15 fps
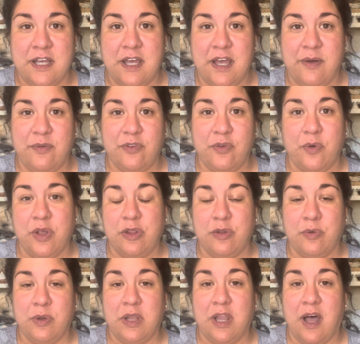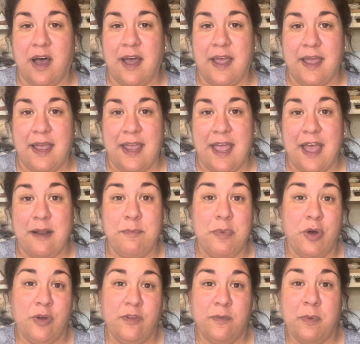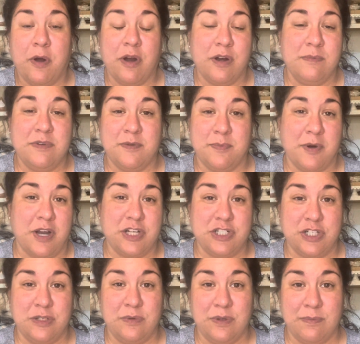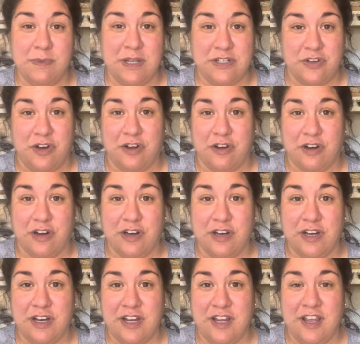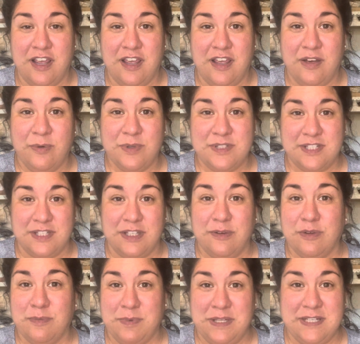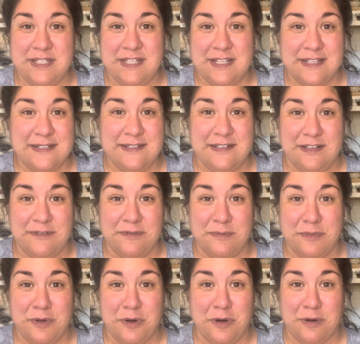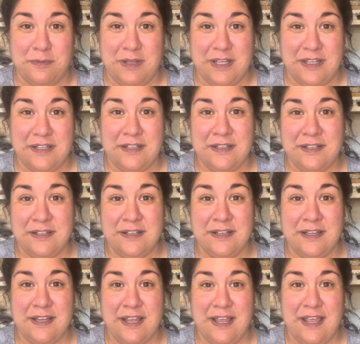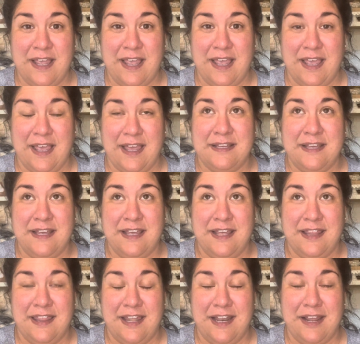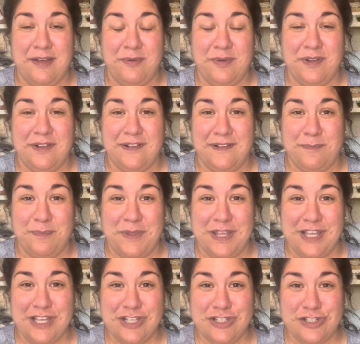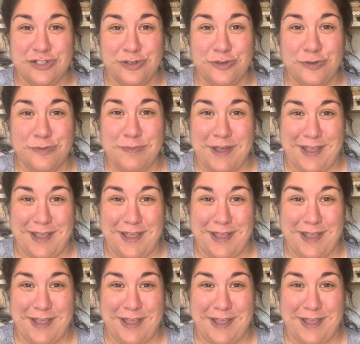I was going through a lot. I had postpartum depression with my daughter, was dealing with PTSD from the Army, and then I was being sued by